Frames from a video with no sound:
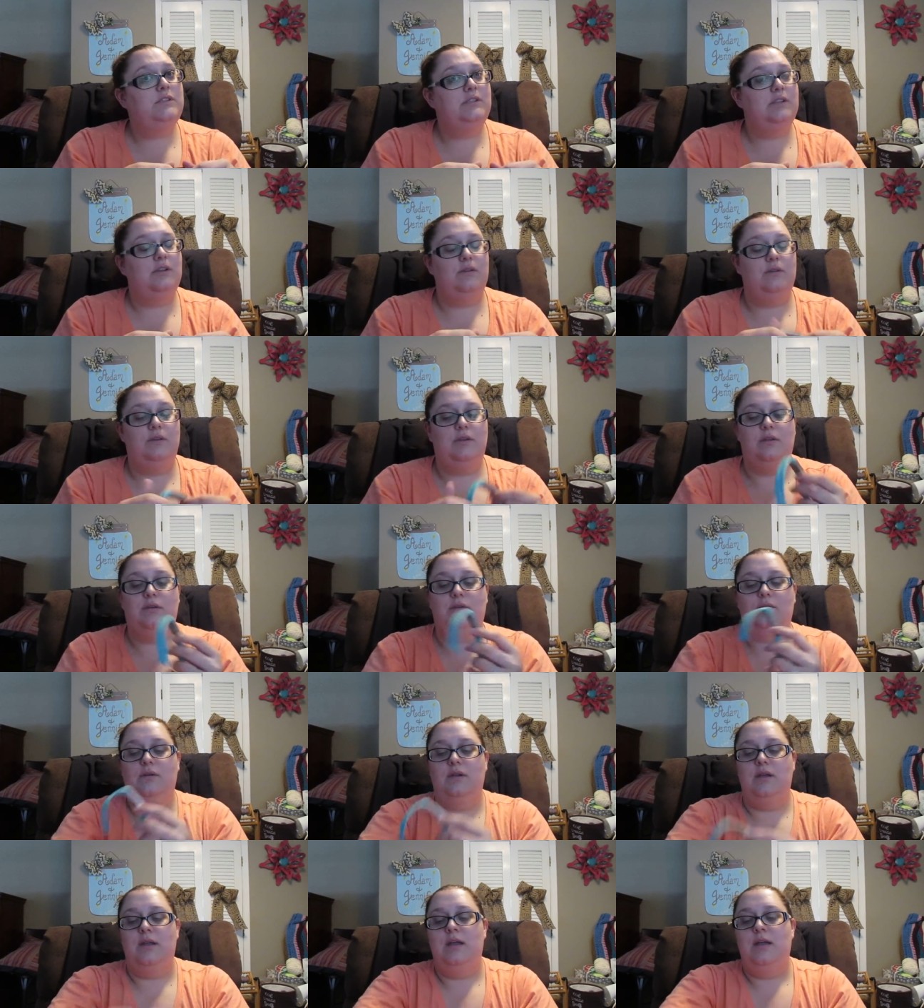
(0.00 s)
to
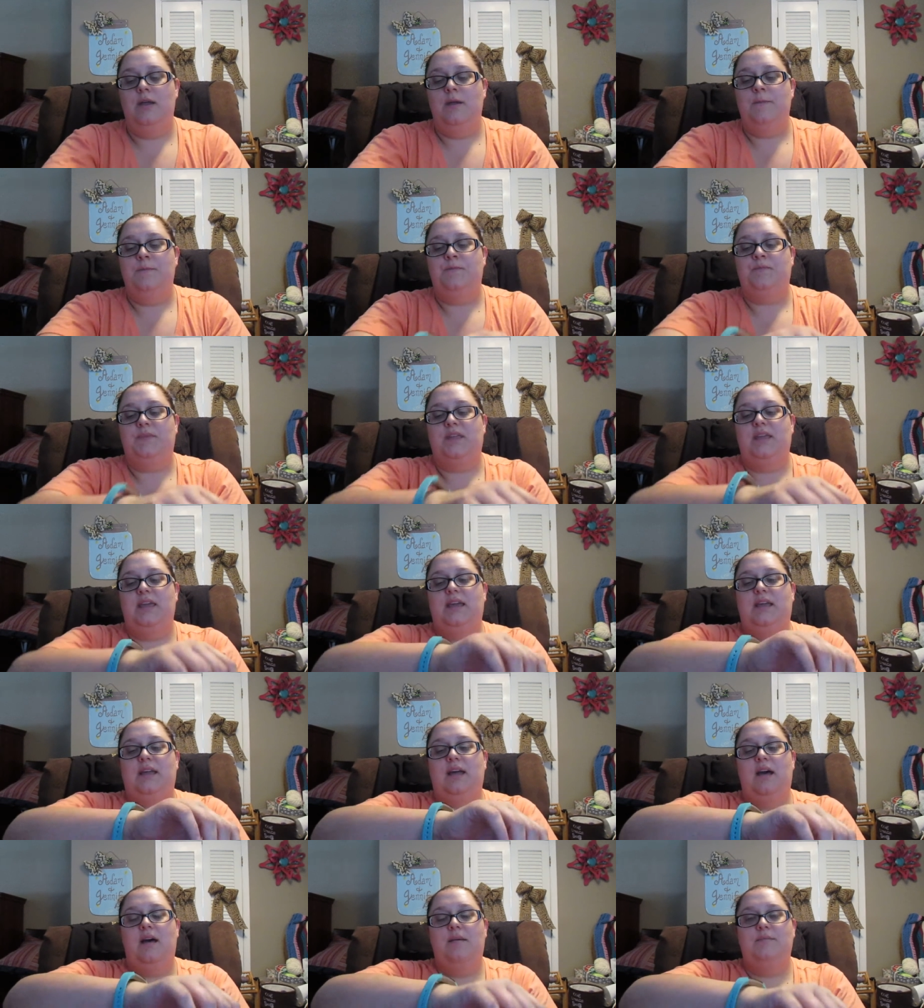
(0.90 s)
you,
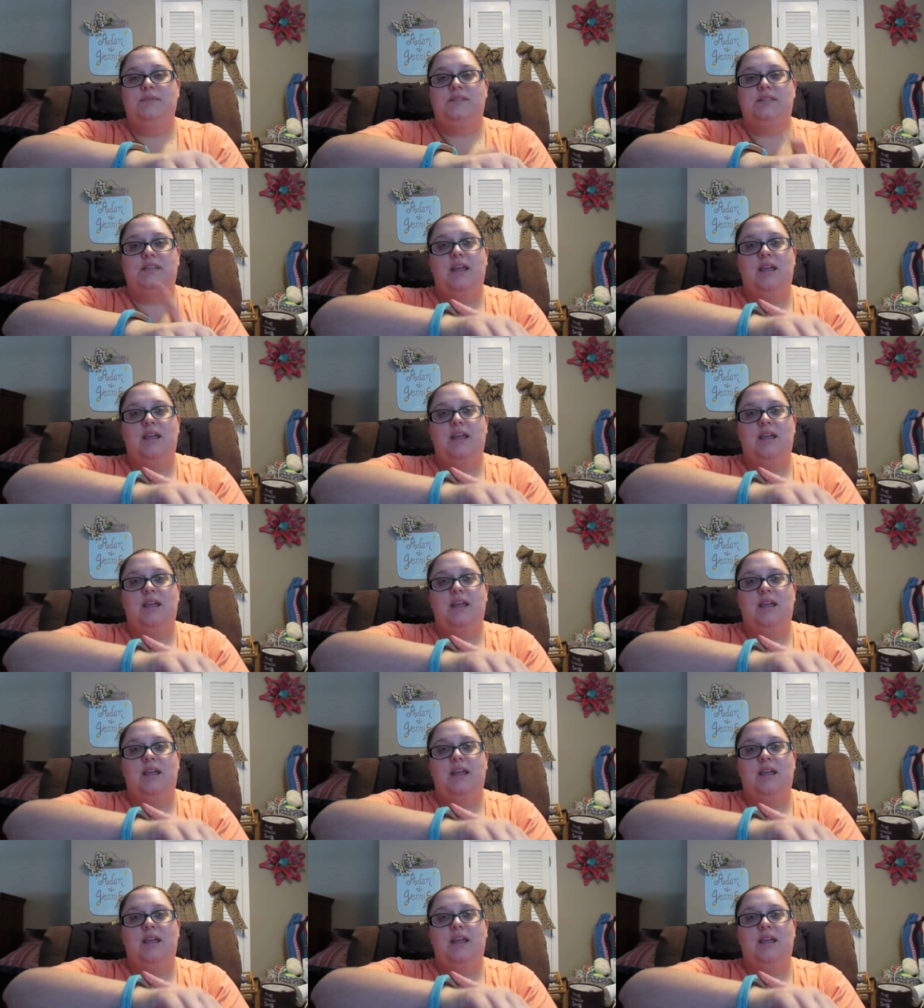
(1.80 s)
it comes the